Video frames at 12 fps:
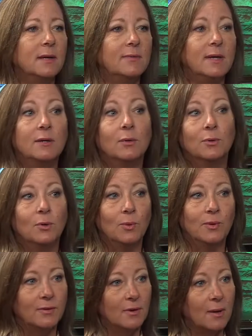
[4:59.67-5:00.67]
and they don't know
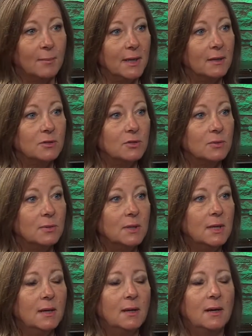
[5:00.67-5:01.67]
what they're coming into.
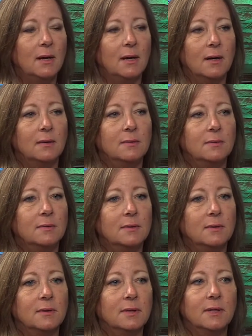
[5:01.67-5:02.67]
Uh,
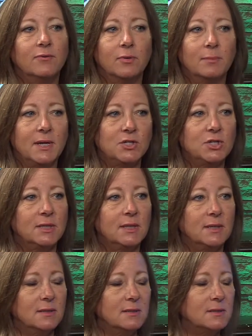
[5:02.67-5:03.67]
the, the information that
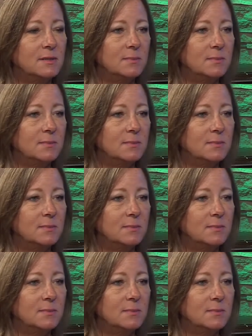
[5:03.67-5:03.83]
is